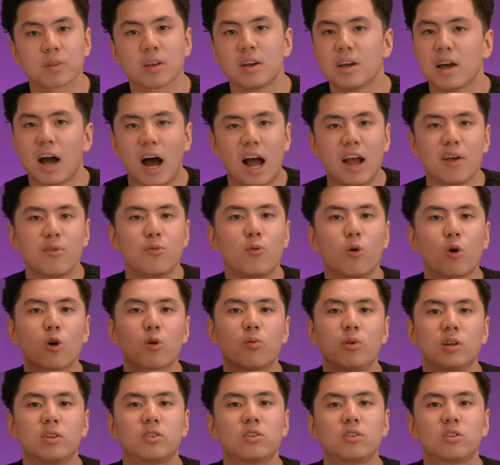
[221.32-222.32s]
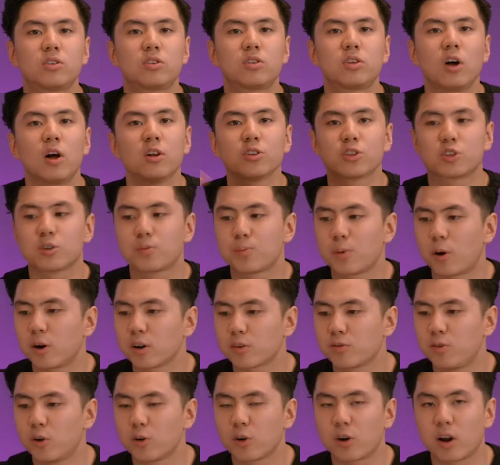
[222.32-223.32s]
I've worked with tons of product
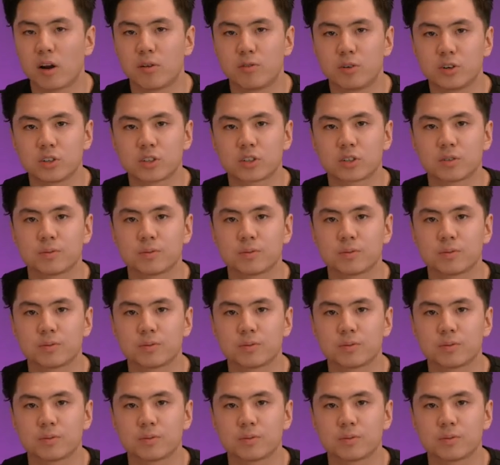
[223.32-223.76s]
photographers,